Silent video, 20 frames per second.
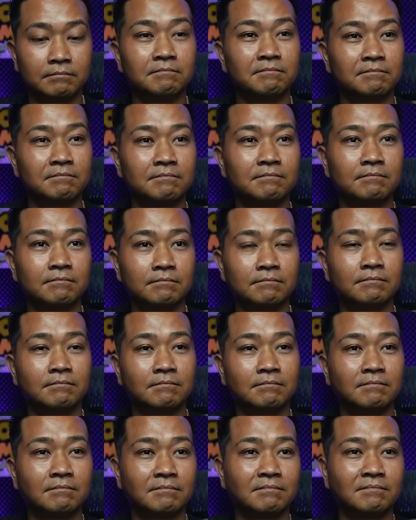
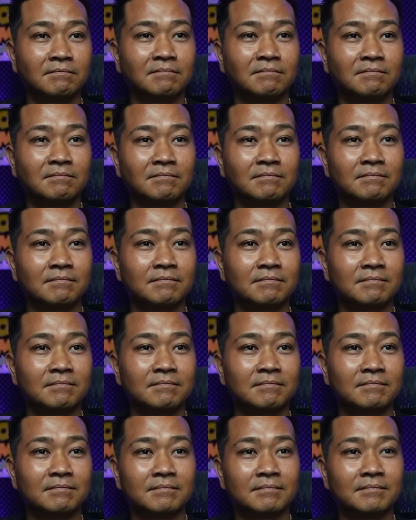
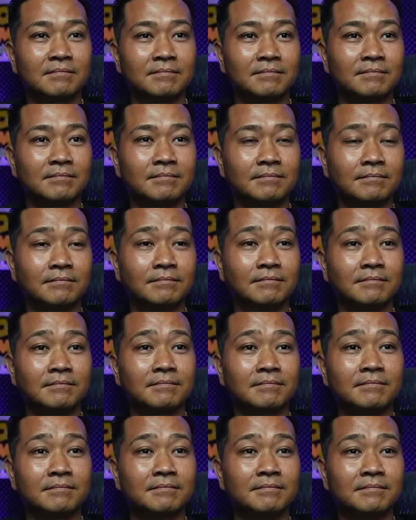
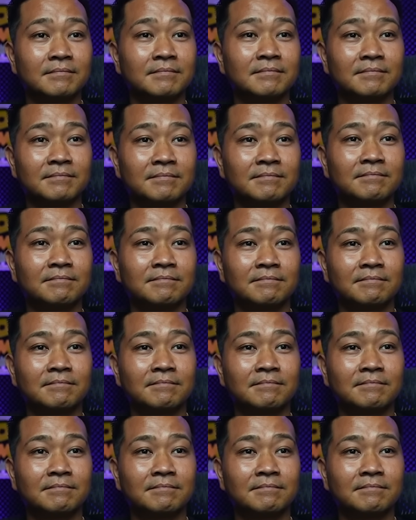(not speaking)